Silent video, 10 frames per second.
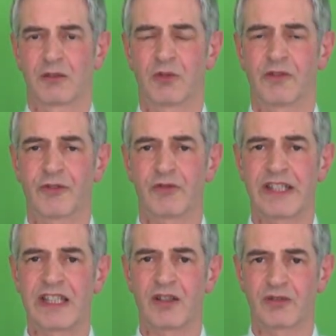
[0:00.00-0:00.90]
We'll have
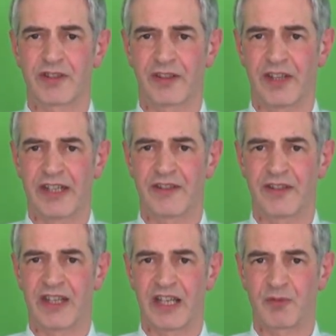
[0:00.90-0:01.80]
already looked at this
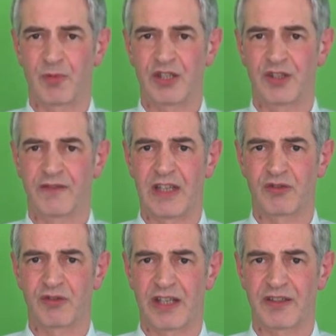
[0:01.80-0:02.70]
at the expression of
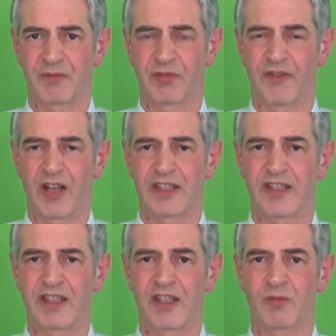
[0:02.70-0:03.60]
interest and
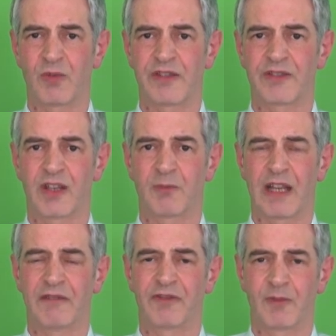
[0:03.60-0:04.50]
provided you with some
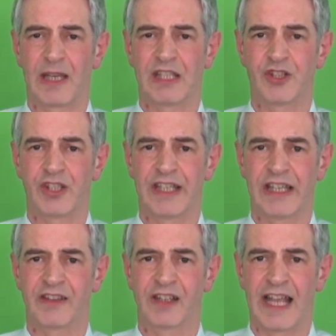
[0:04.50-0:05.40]
information
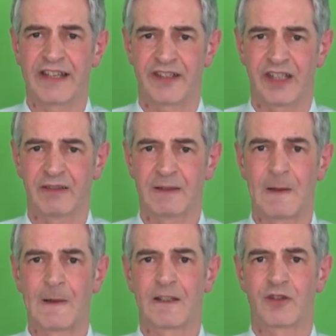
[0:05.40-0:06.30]
in the letter
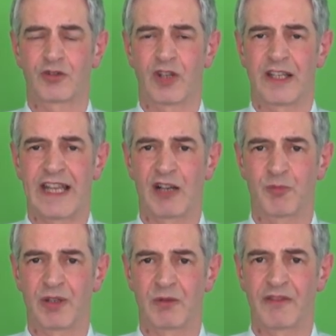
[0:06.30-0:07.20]
to try and
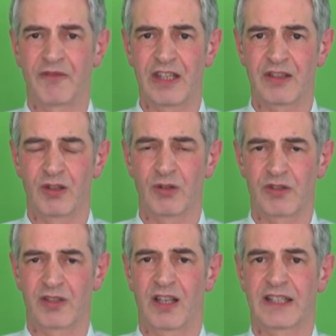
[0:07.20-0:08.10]
help you if this
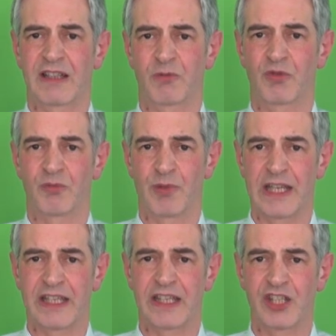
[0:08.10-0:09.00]
looks like it would
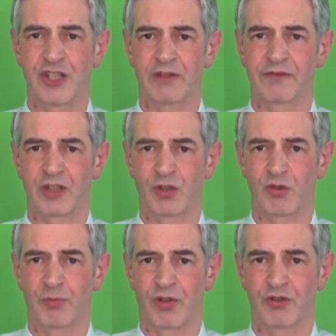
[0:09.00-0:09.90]
be an issue for
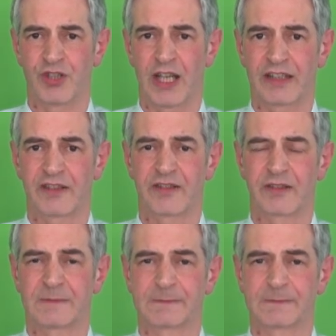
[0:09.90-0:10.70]
your project.